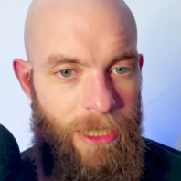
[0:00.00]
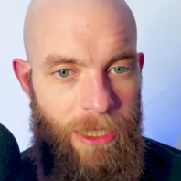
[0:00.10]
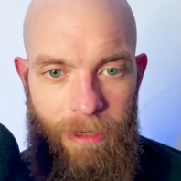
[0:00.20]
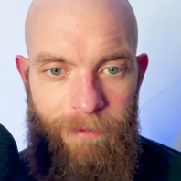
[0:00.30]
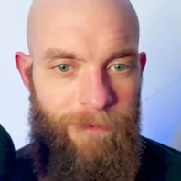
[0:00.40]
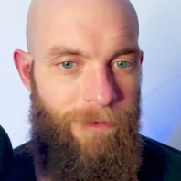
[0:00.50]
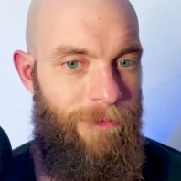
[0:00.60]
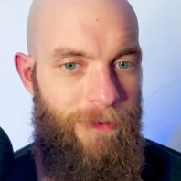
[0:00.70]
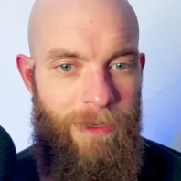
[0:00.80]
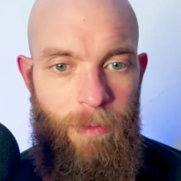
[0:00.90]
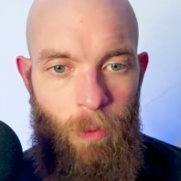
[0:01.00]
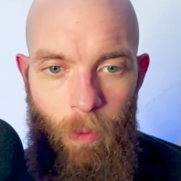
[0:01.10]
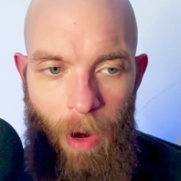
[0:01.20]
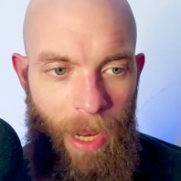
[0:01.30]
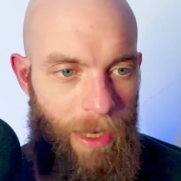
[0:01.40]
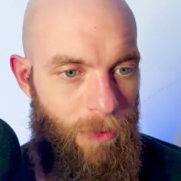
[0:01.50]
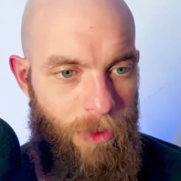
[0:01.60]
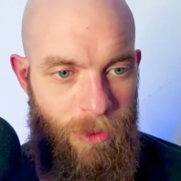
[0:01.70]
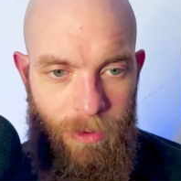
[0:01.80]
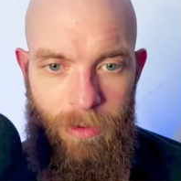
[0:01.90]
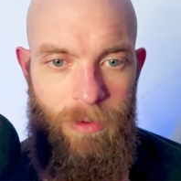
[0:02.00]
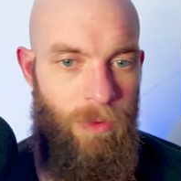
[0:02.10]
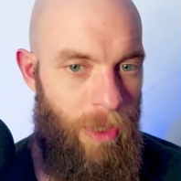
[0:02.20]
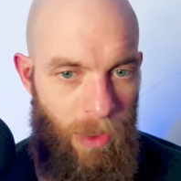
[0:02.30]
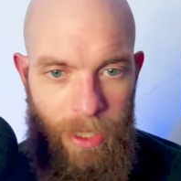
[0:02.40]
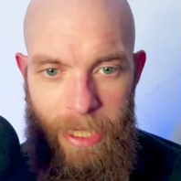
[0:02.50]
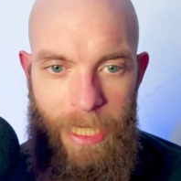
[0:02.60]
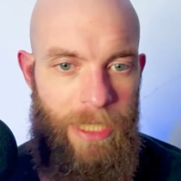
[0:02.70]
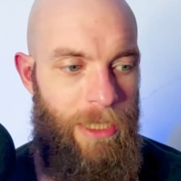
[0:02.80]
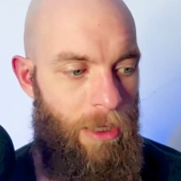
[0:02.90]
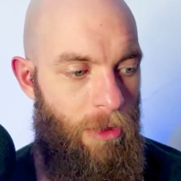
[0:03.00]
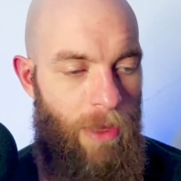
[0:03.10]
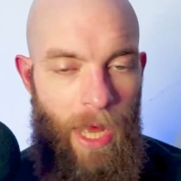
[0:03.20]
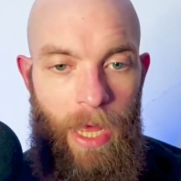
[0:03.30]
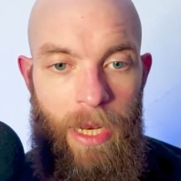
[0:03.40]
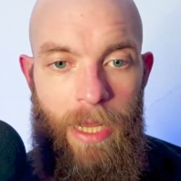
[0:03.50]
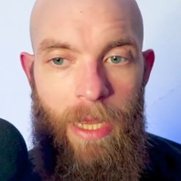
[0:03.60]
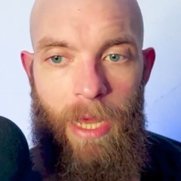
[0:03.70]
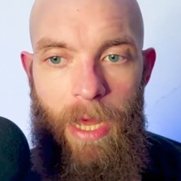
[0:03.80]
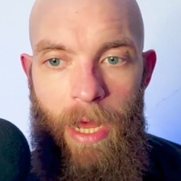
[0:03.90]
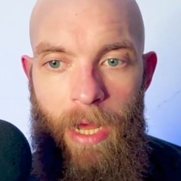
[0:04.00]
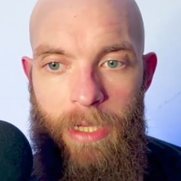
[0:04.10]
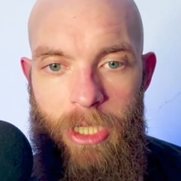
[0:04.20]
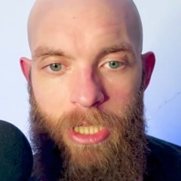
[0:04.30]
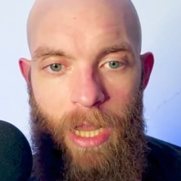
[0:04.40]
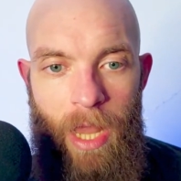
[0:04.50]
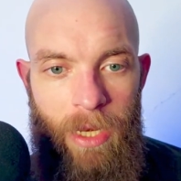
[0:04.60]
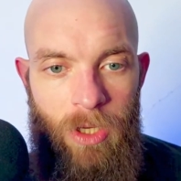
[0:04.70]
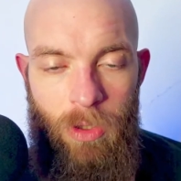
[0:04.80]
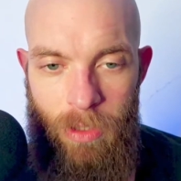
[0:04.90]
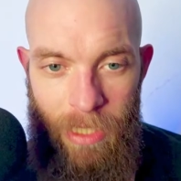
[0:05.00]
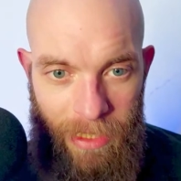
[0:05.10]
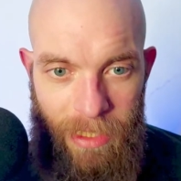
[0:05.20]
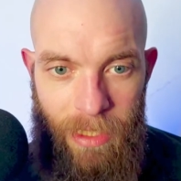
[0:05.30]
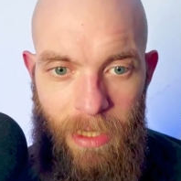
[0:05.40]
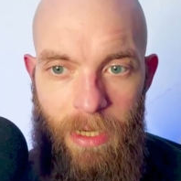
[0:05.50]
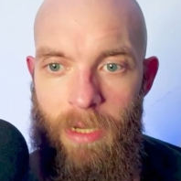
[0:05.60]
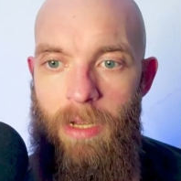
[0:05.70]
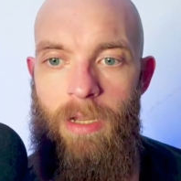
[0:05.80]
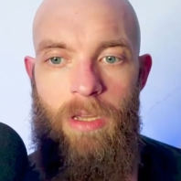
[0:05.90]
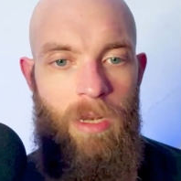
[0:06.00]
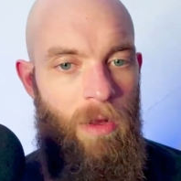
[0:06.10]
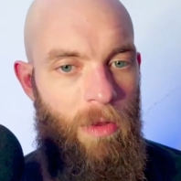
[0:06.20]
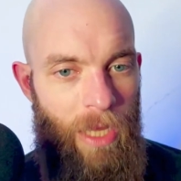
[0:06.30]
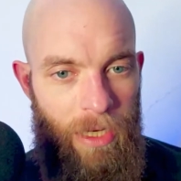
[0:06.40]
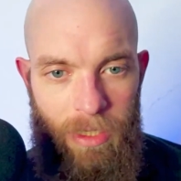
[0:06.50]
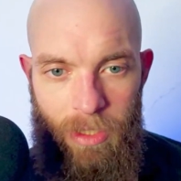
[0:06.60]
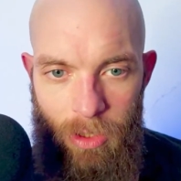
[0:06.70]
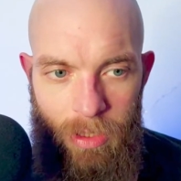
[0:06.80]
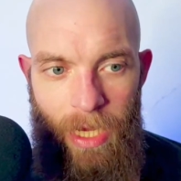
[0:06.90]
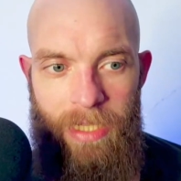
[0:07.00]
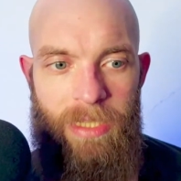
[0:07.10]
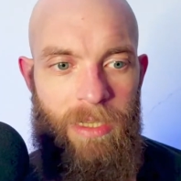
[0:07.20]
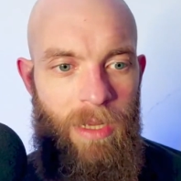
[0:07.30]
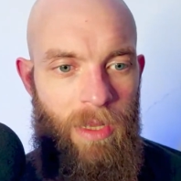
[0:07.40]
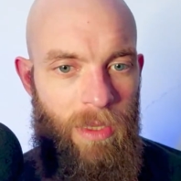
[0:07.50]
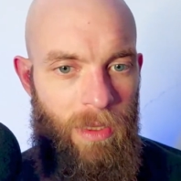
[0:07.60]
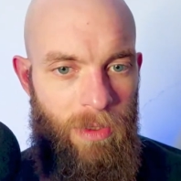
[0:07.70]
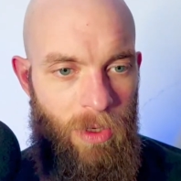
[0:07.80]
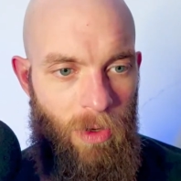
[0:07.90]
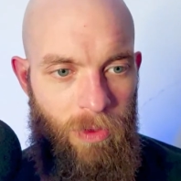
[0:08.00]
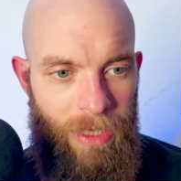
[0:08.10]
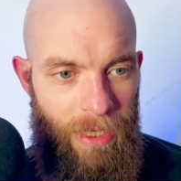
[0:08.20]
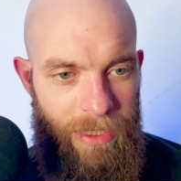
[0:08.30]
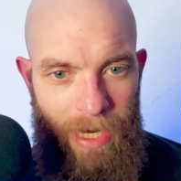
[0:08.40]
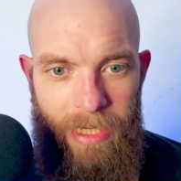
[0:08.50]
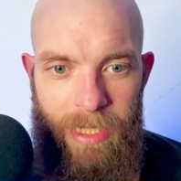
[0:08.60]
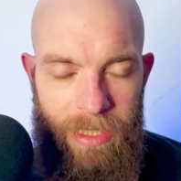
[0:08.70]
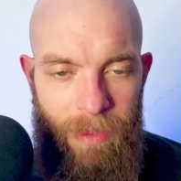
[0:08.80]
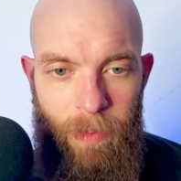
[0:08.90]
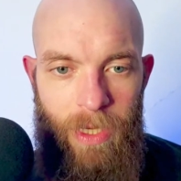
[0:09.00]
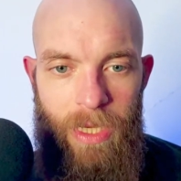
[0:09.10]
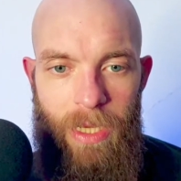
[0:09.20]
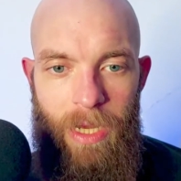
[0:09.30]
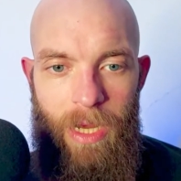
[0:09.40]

stuff while I was doing other things and all that, just letting you test. Letting you test, the things that I need to be